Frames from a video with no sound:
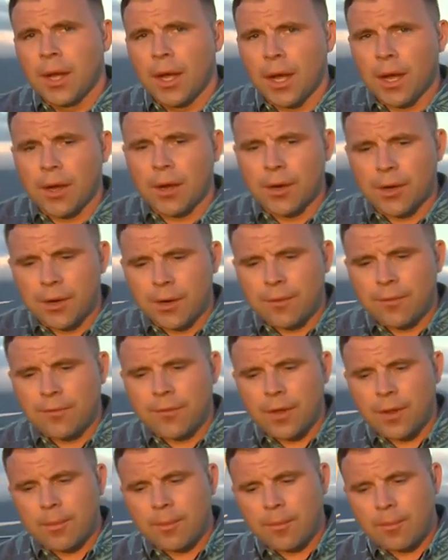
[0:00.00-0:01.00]
uh,
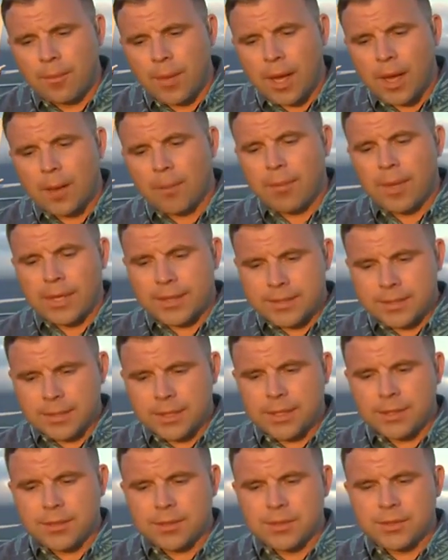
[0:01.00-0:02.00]
heard from uh,
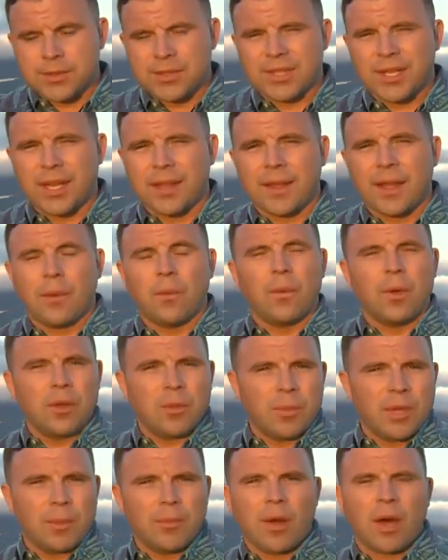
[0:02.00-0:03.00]
base leaders who say they
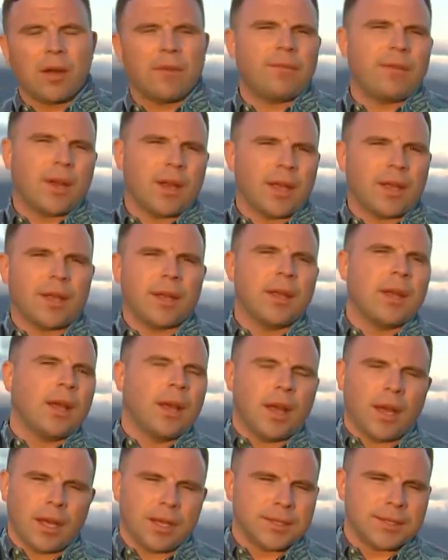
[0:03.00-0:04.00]
will be modifying
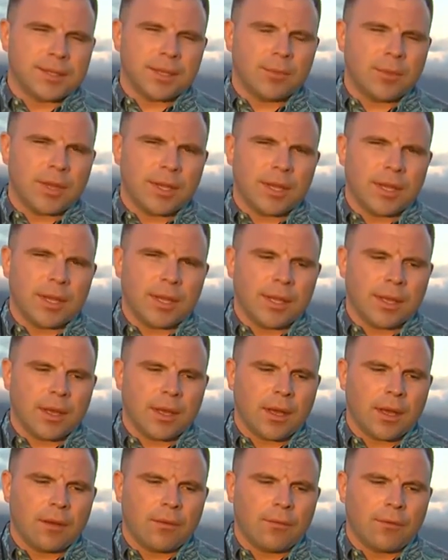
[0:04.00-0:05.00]
uh, some of
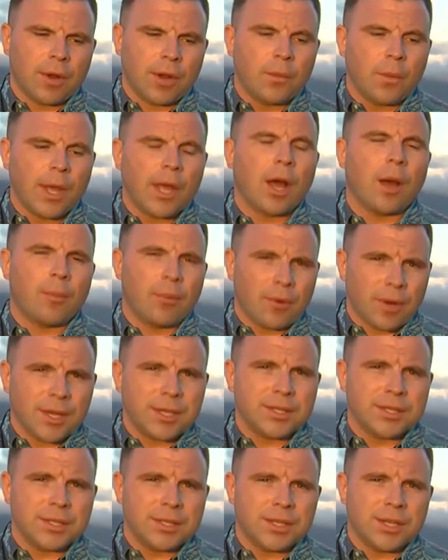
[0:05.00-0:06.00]
the runway
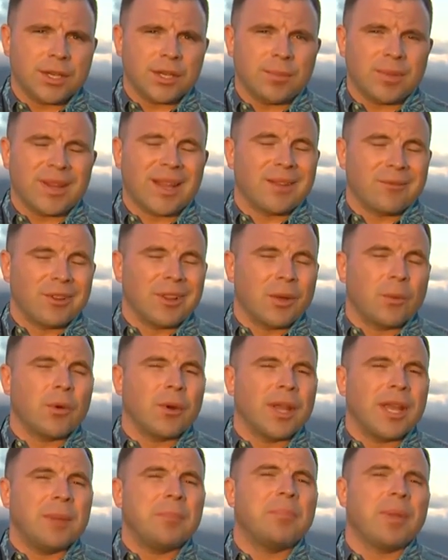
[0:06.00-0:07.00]
operations here, but that really
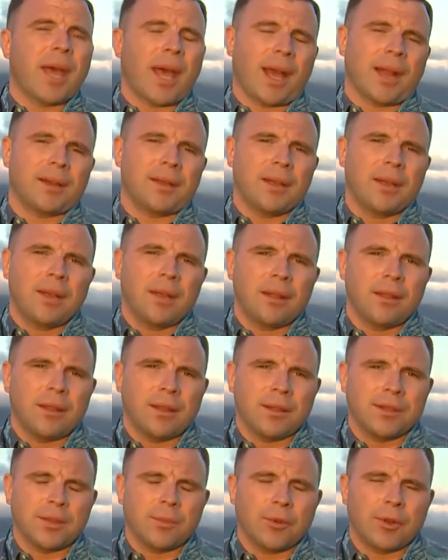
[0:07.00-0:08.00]
won't impact
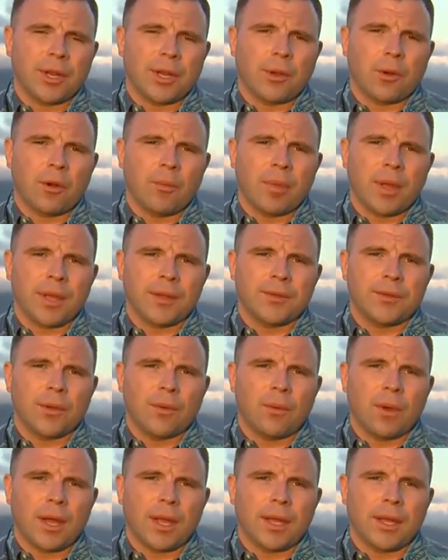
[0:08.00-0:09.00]
things at Marine Corps Base
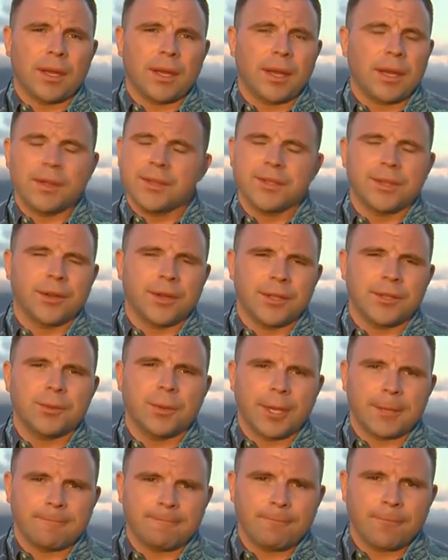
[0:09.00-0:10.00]
Hawaii in any
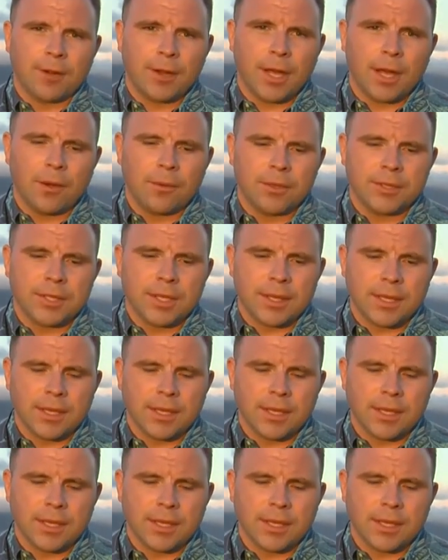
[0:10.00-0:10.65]
serious way. For now, we'll send